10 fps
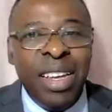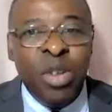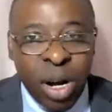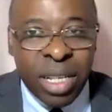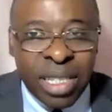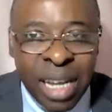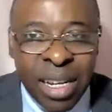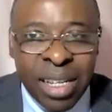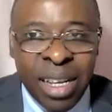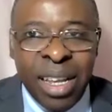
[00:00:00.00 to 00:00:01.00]
You
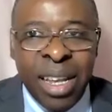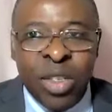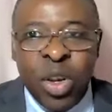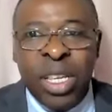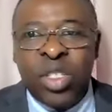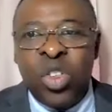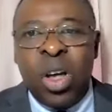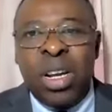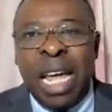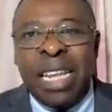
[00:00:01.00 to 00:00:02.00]
understand? So it's
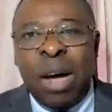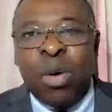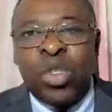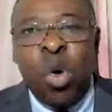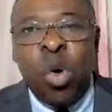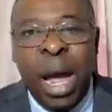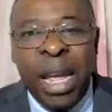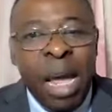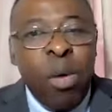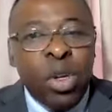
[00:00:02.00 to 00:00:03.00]
not that there was no
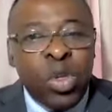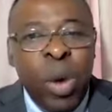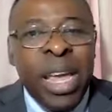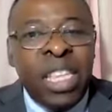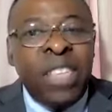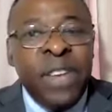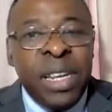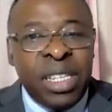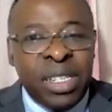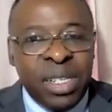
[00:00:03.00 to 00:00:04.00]
wine. There was wine. It
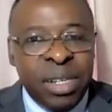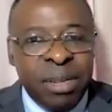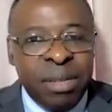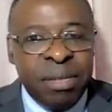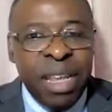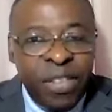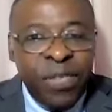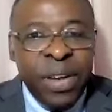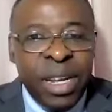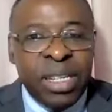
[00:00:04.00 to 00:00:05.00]
finished. It
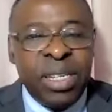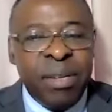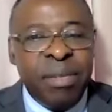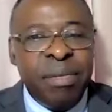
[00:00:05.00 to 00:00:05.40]
finished.